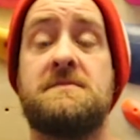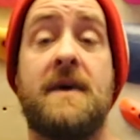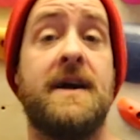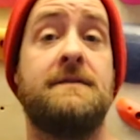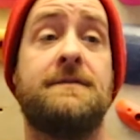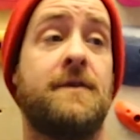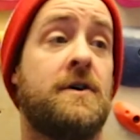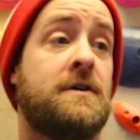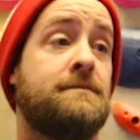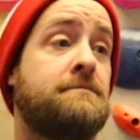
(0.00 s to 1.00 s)
made
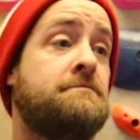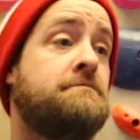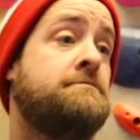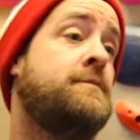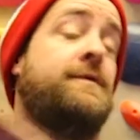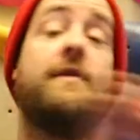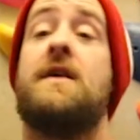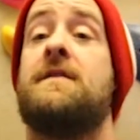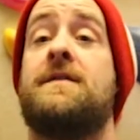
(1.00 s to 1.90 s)
for forever.